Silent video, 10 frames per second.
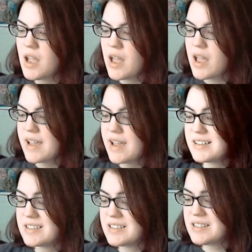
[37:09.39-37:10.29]

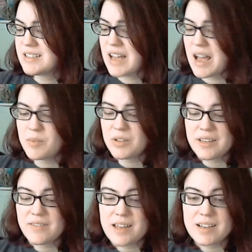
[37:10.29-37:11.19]
And I
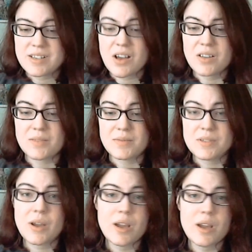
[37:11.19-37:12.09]
believe that is all. So
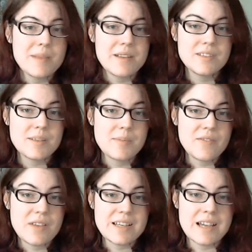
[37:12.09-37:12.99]
I hope you made something
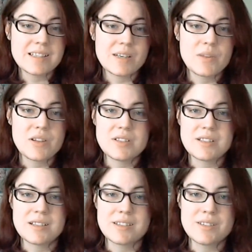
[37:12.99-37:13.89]
fantastic with your
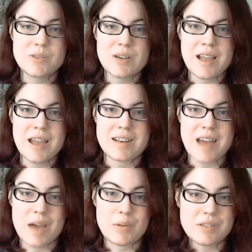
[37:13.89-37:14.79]
sticks and string, and
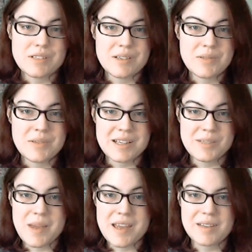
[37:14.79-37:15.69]
I will see you next
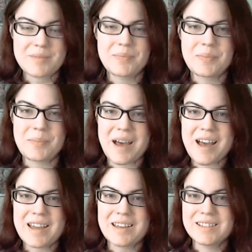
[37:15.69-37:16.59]
week. Bye!